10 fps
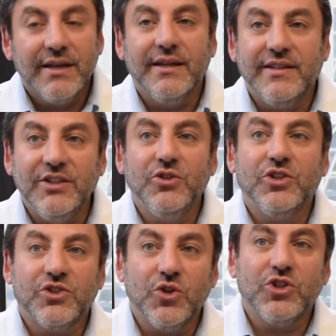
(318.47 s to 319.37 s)
continue
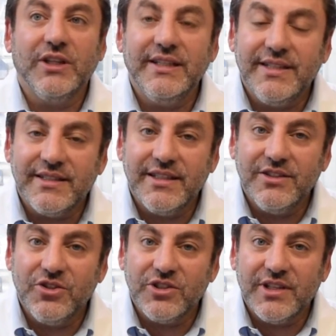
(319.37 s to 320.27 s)
to socially
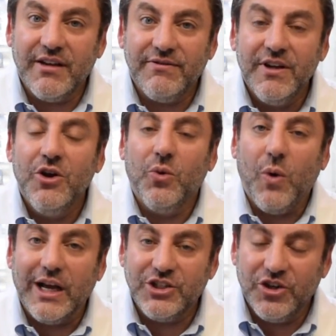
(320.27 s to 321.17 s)
distance yourself,
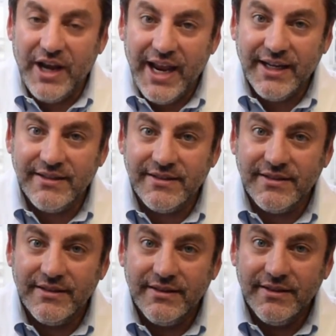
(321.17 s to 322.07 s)
wash your
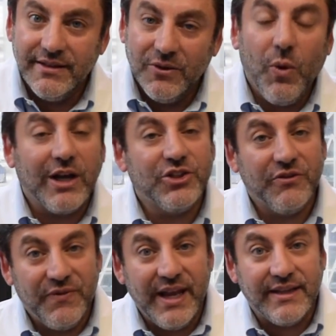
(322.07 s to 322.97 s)
hands, wash your
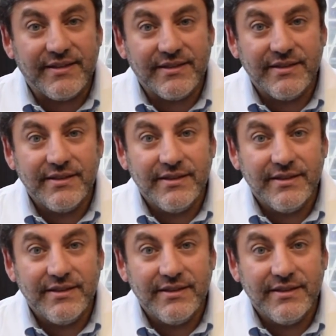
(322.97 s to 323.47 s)
face.